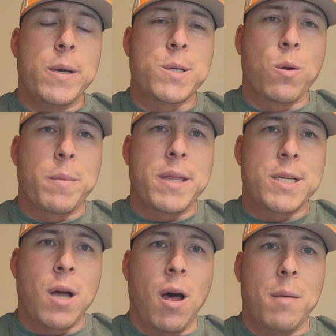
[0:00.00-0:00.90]
is going to be the
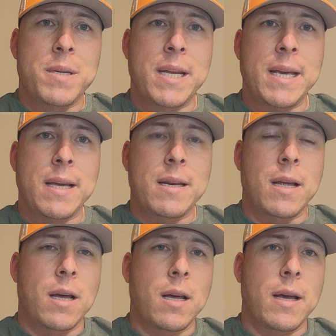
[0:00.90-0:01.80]
top 10
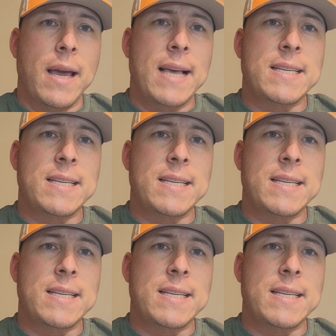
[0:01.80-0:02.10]
uh,